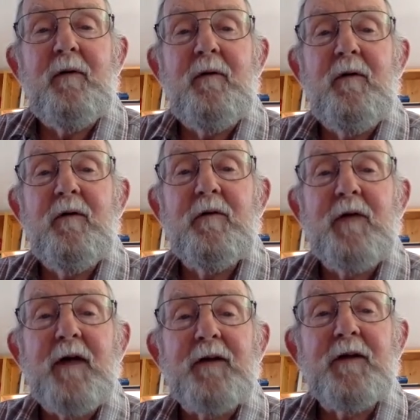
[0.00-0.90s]

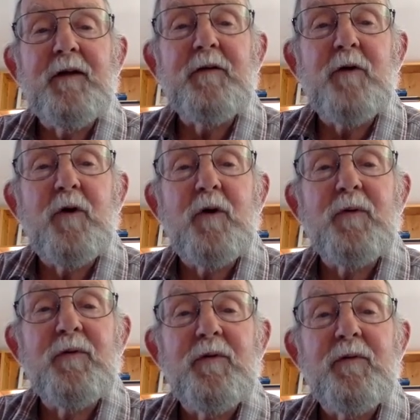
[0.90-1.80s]
that it
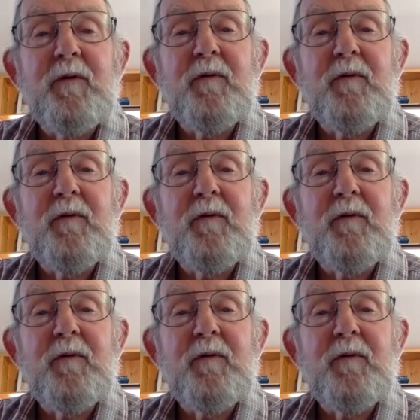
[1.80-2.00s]
owned